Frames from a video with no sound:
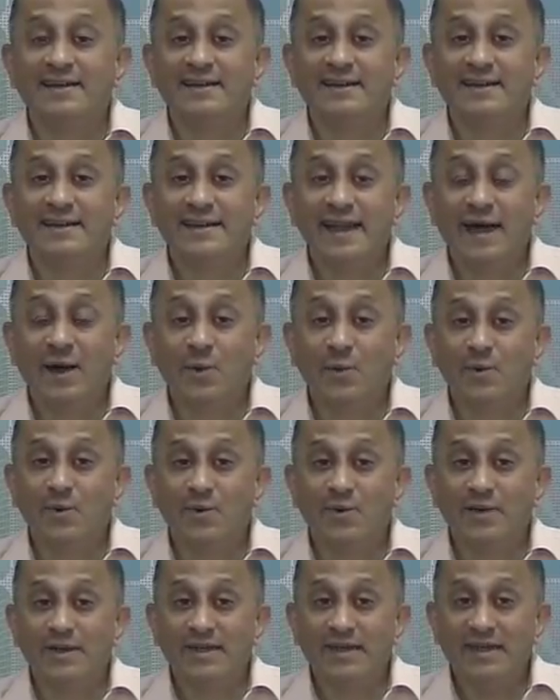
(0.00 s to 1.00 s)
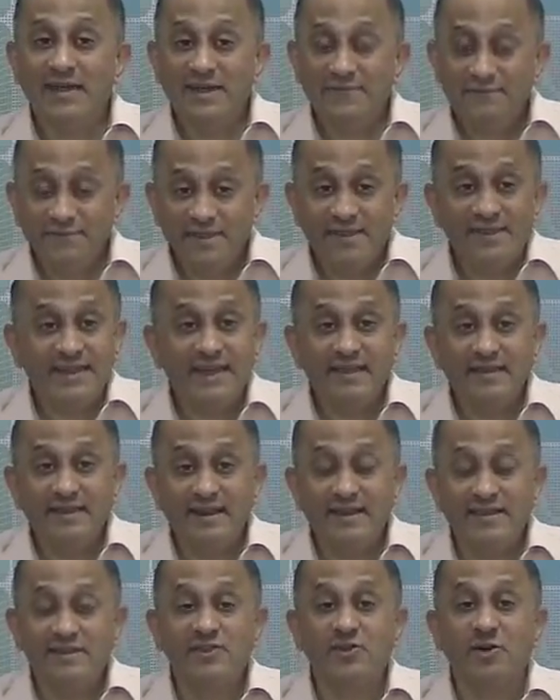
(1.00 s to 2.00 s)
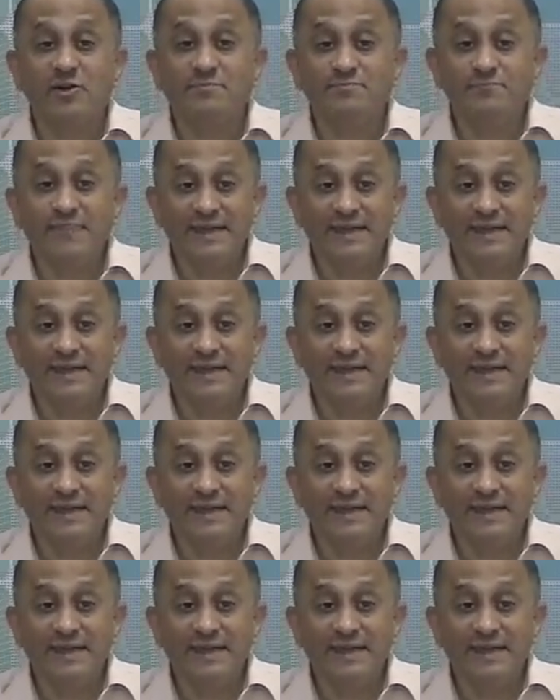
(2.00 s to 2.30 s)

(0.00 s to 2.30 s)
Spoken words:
Now, if the signal is not